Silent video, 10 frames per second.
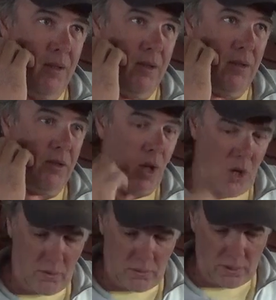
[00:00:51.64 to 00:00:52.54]

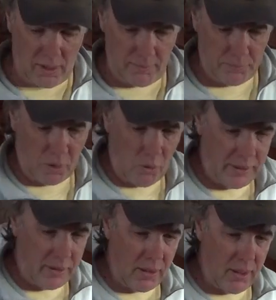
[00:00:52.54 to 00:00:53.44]
So I'm
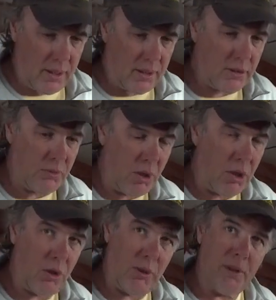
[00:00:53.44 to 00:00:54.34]
going
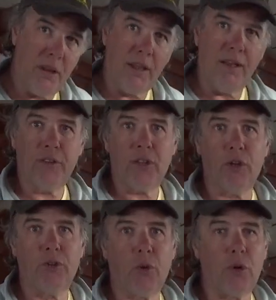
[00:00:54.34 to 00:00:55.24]
tomorrow. I'm going to leave and
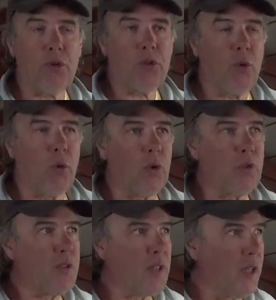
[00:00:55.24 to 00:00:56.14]
go north
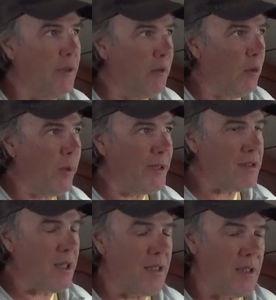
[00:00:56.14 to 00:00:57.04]
towards the
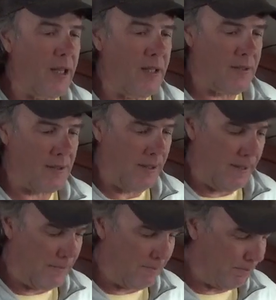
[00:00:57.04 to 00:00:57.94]

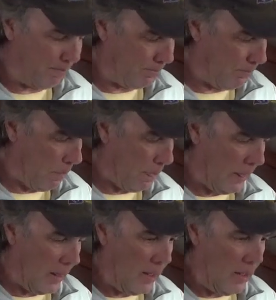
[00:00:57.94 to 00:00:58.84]
Whitsunday
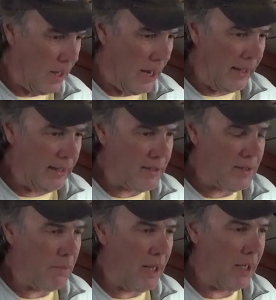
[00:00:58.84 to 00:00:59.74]

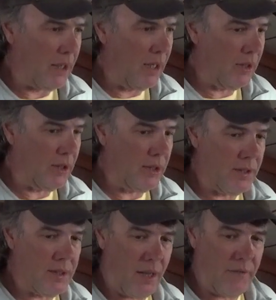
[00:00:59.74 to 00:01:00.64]
Islands, about
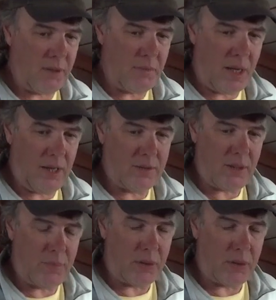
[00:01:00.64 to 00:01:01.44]
170 miles up